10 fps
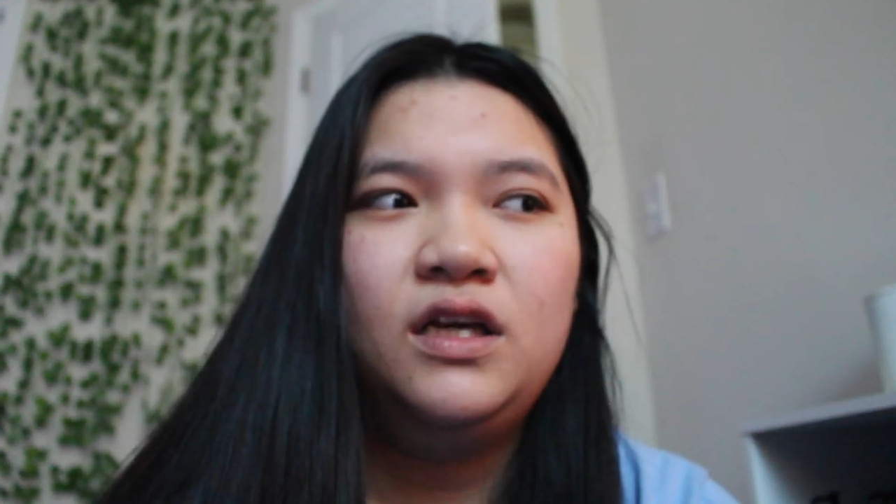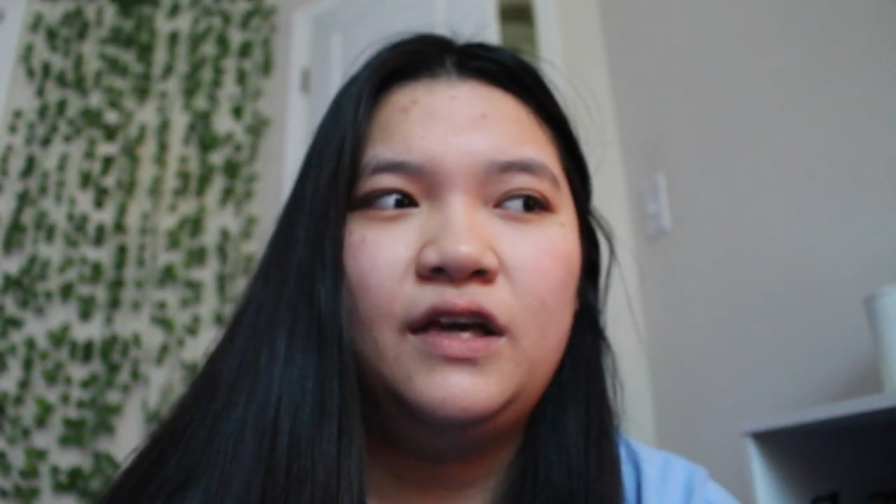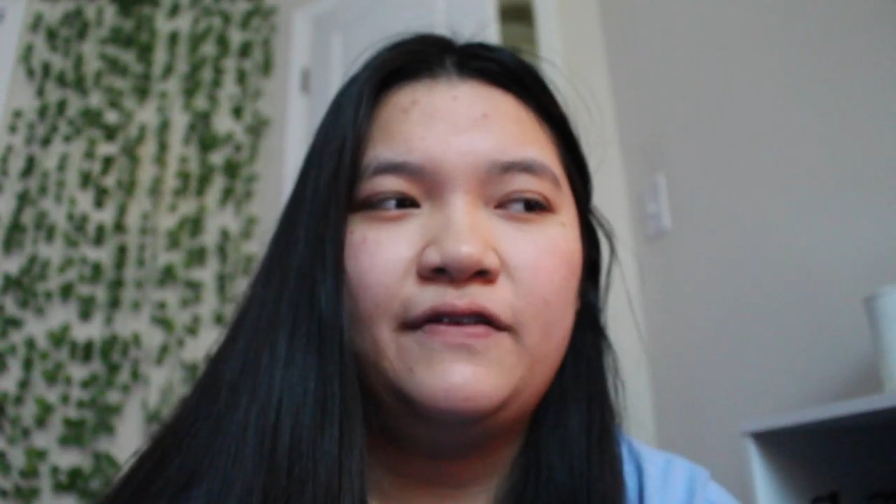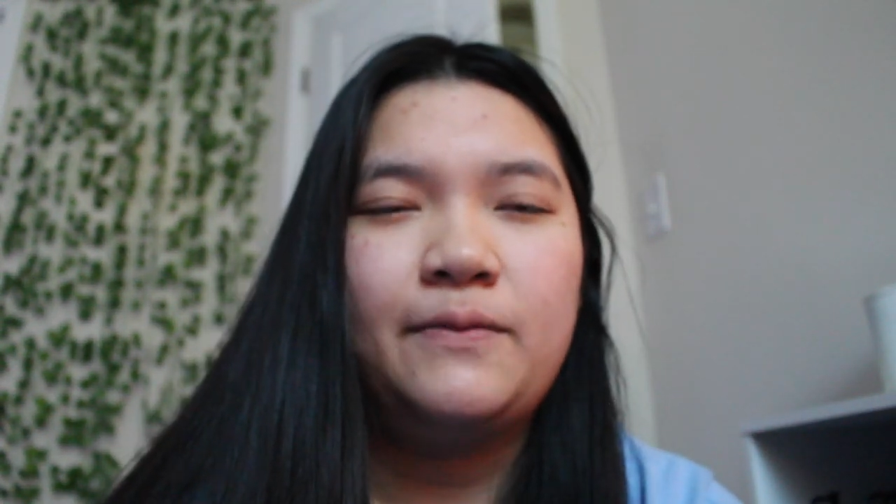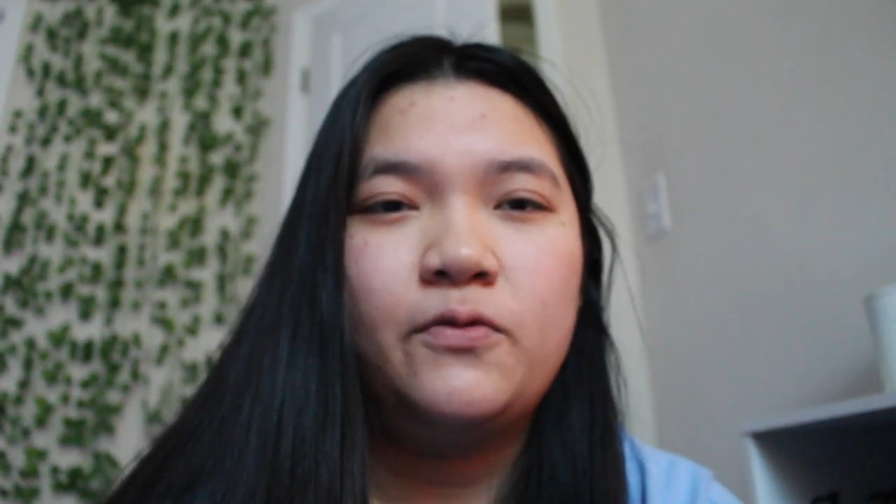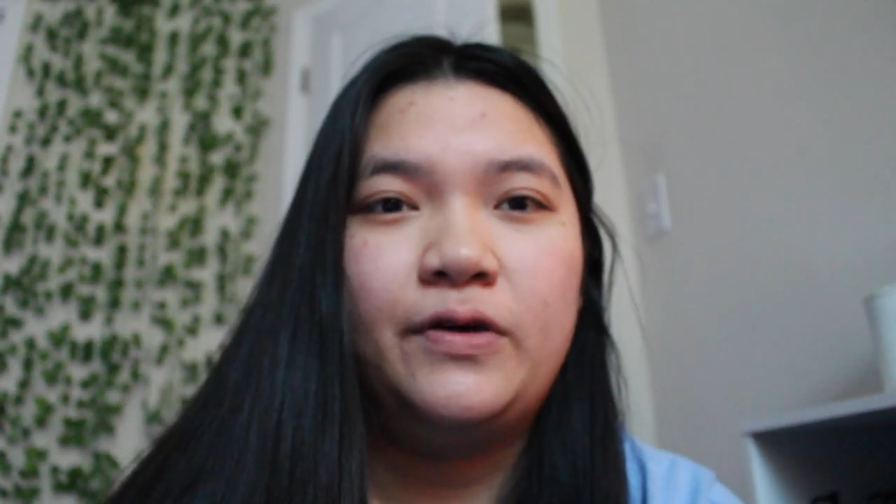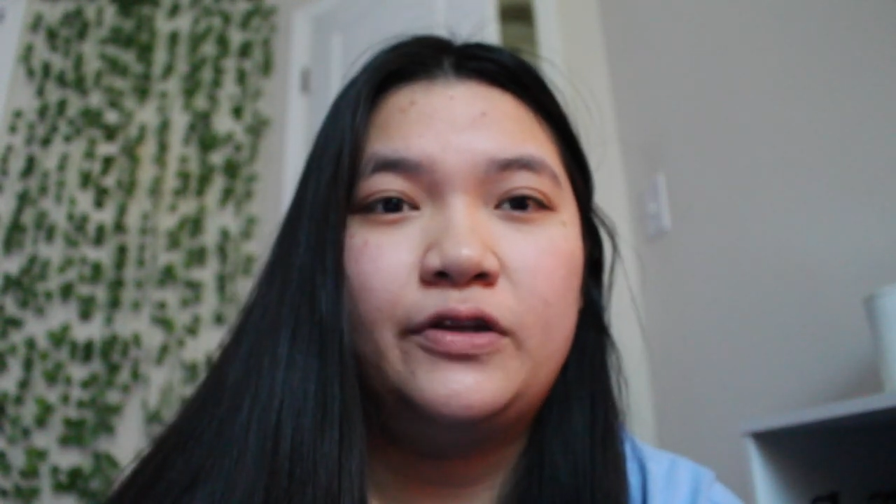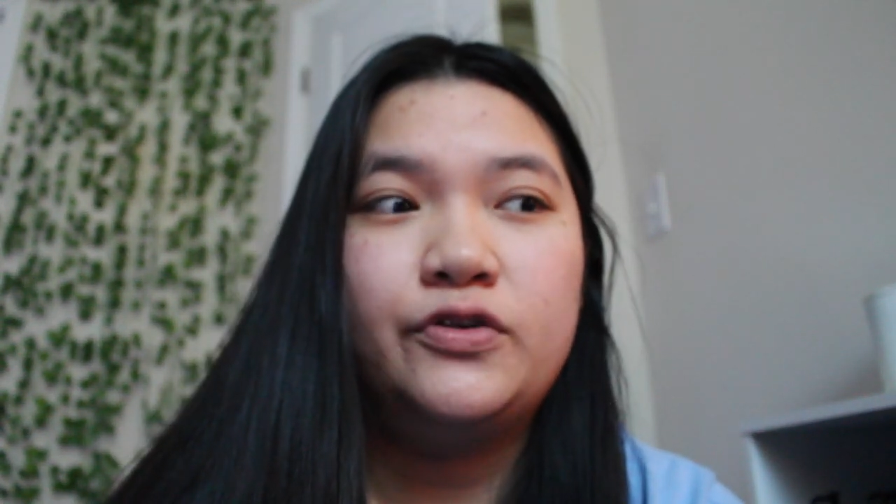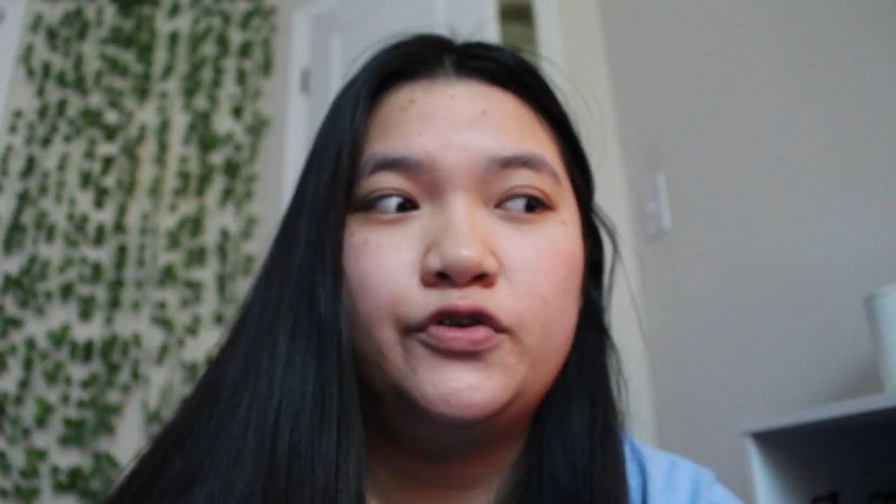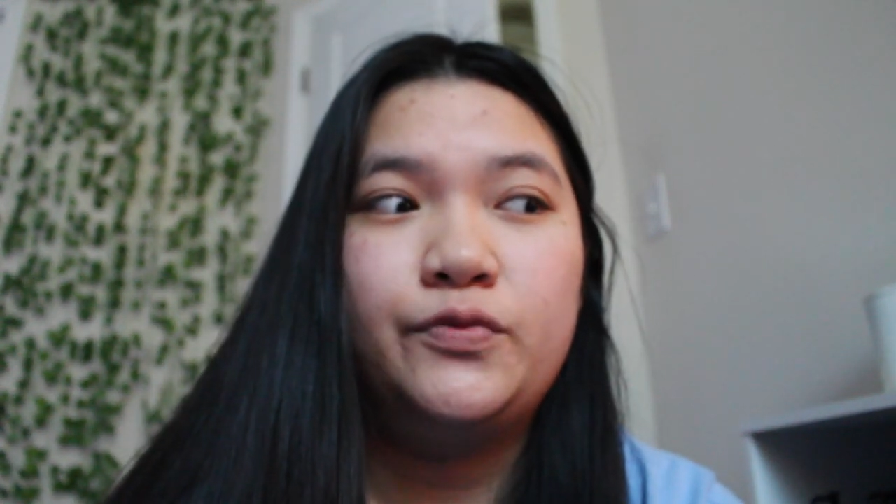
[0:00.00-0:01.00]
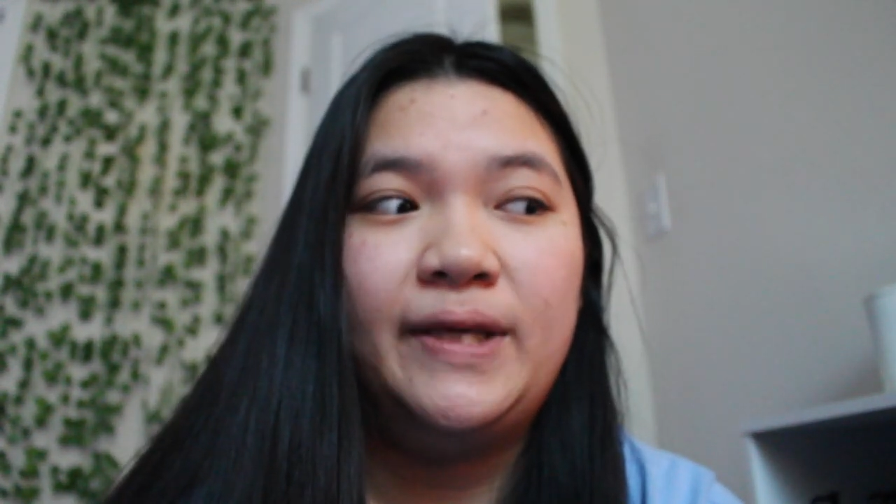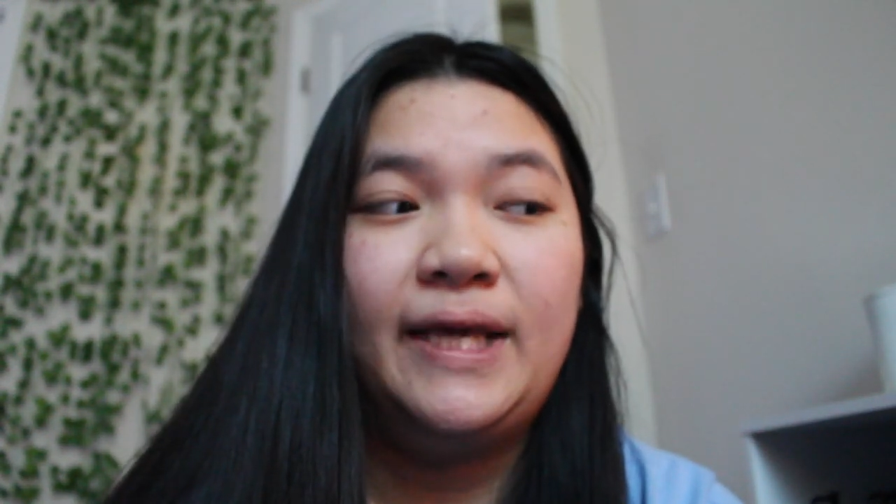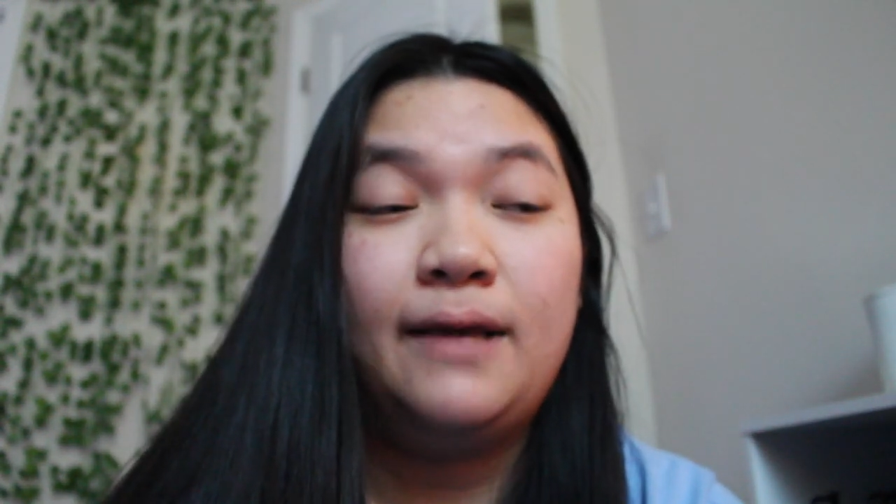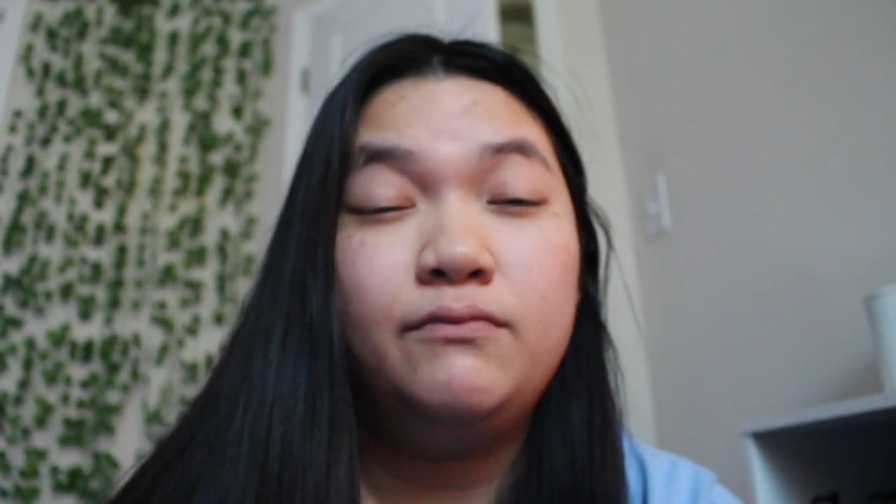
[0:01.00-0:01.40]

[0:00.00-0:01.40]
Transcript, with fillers: if I'm going to be